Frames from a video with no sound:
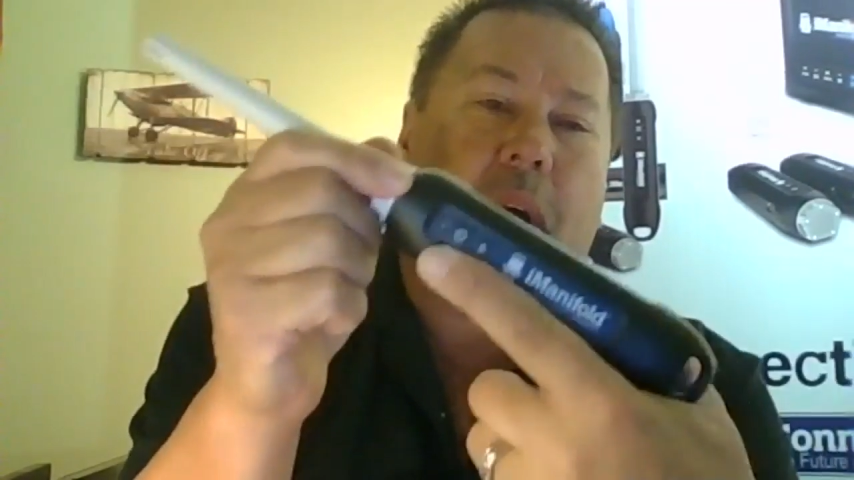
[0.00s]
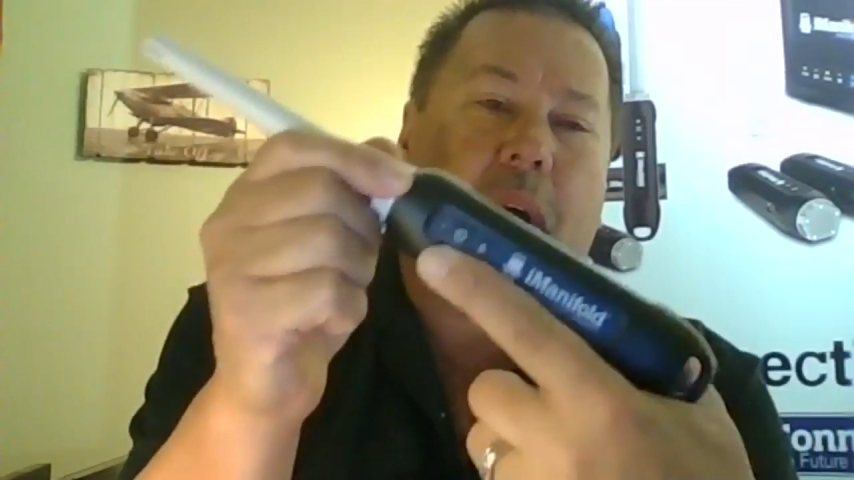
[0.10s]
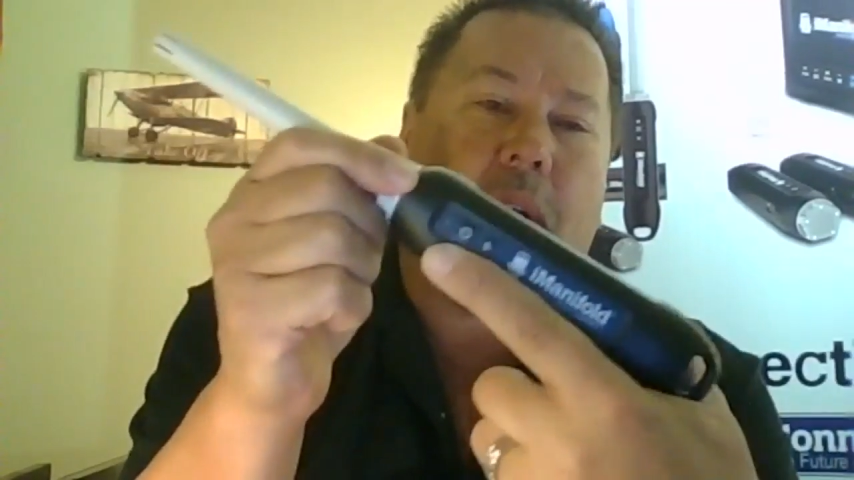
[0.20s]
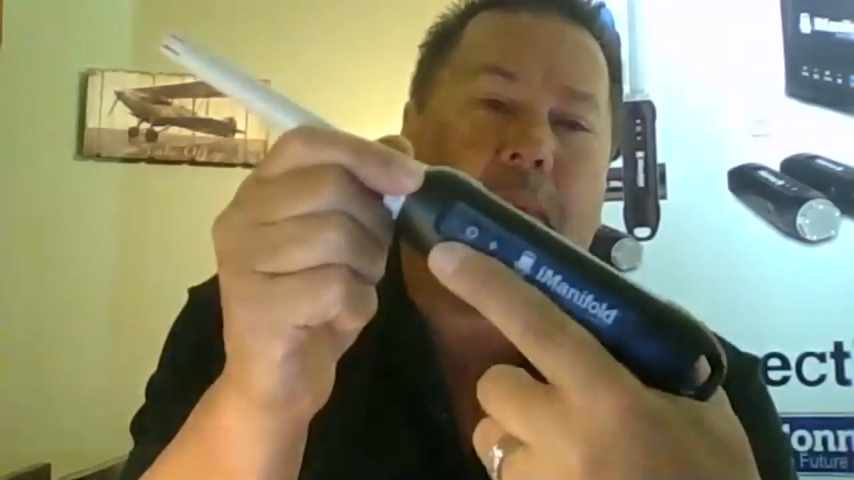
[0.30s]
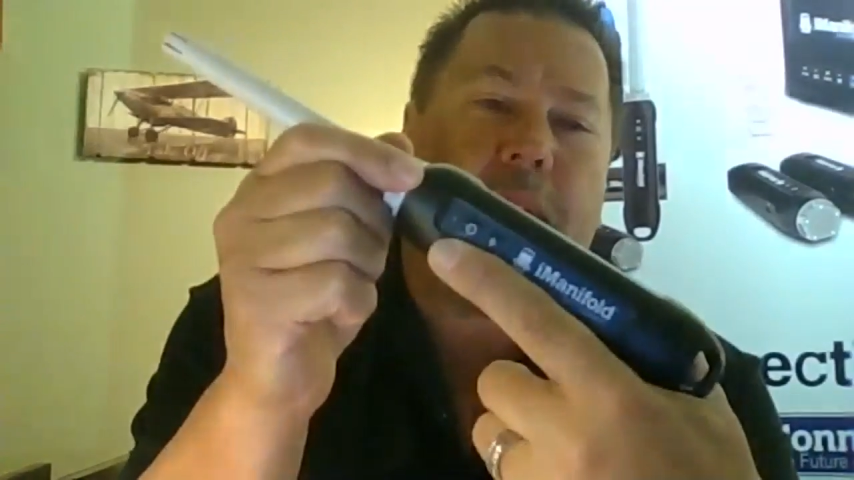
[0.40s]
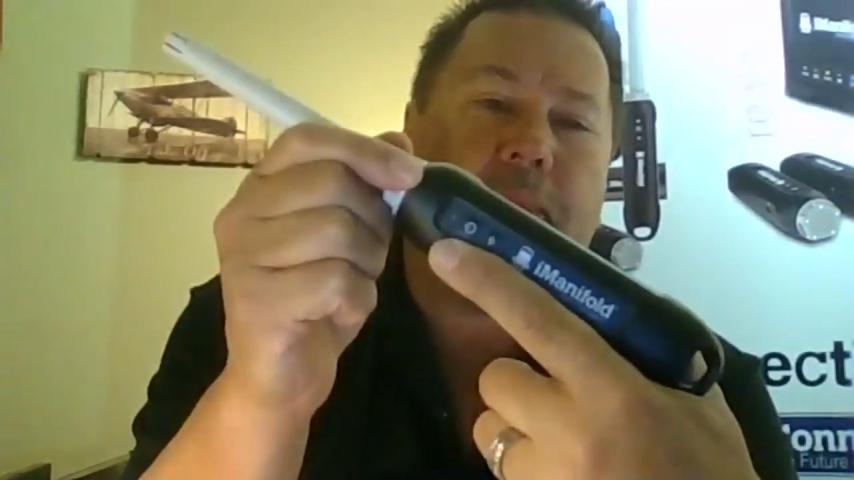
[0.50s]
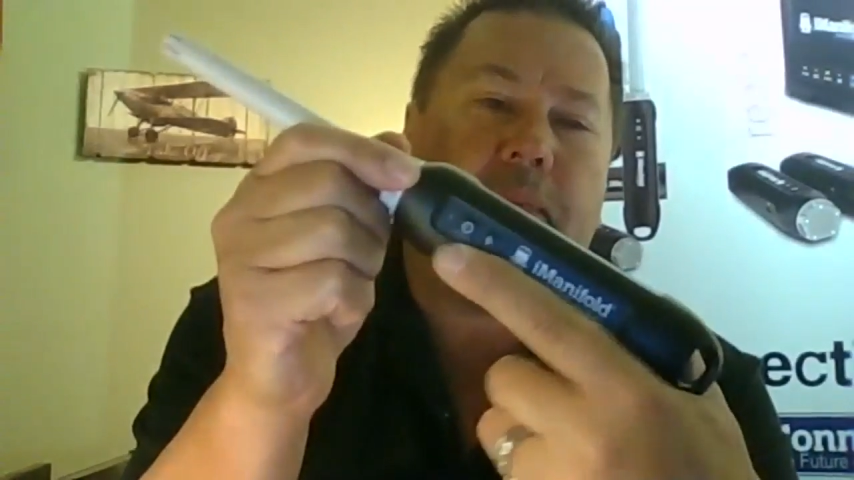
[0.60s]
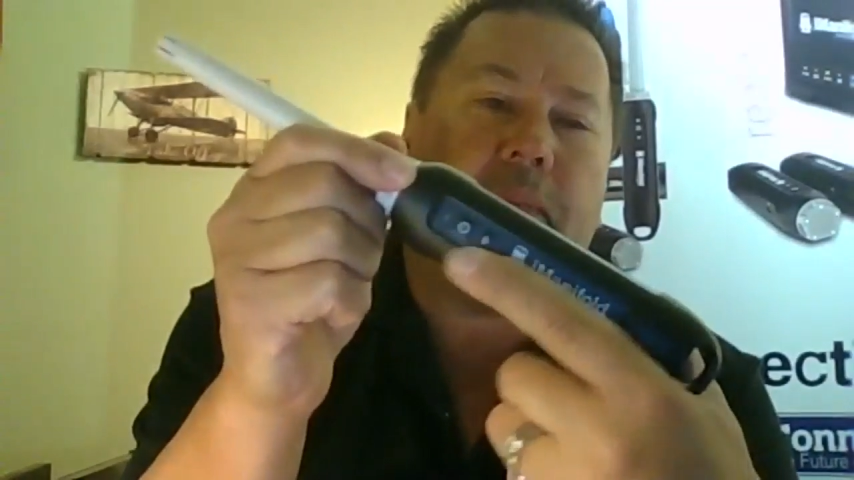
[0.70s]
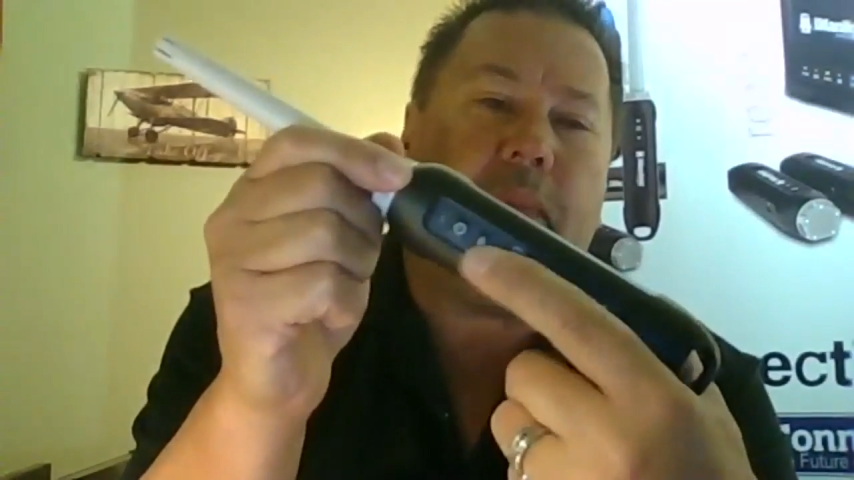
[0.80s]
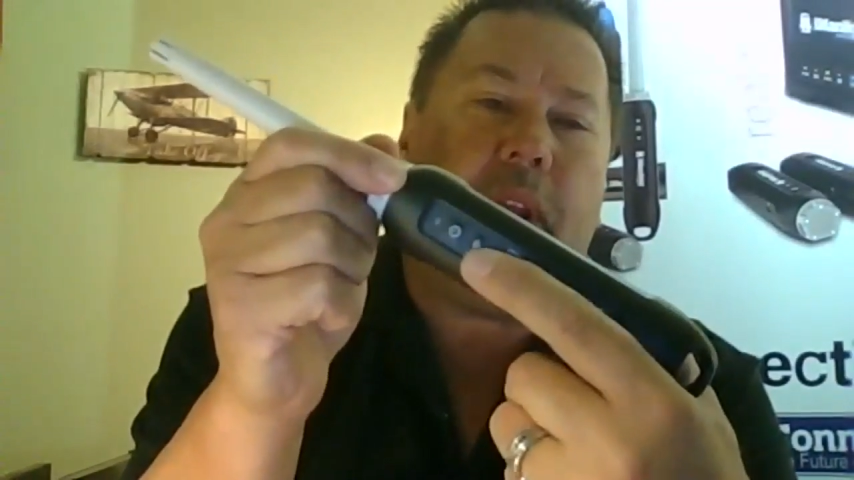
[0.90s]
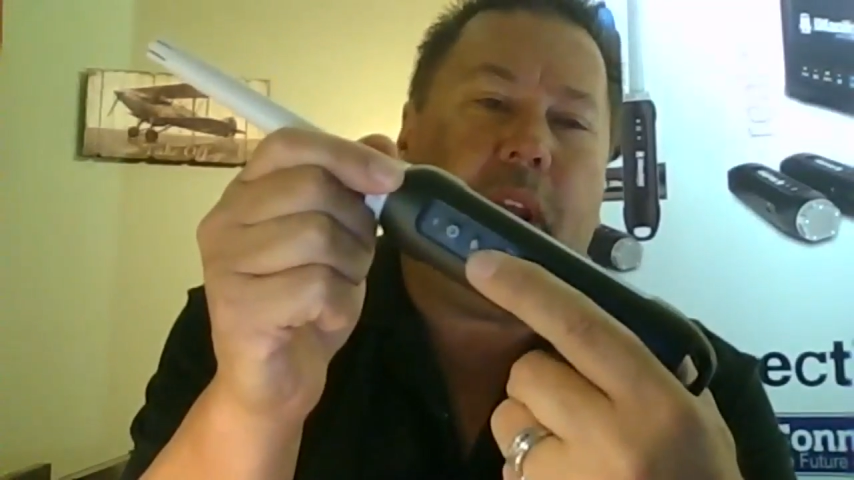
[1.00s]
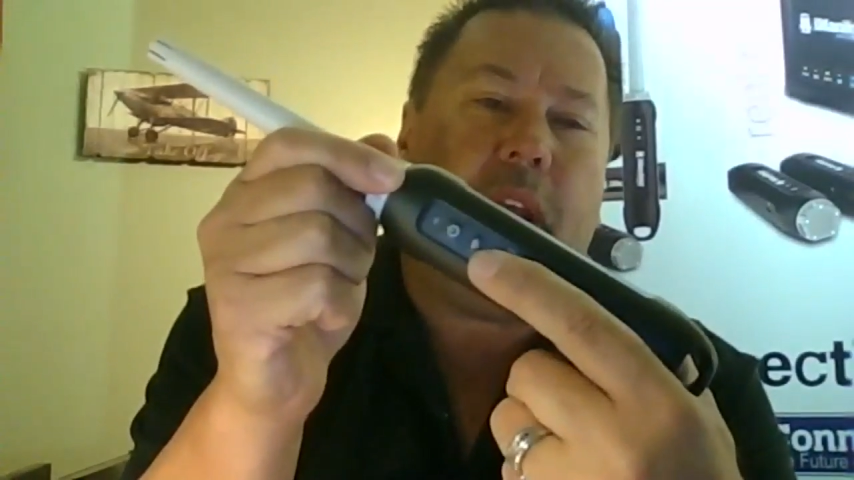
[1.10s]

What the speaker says: your power button,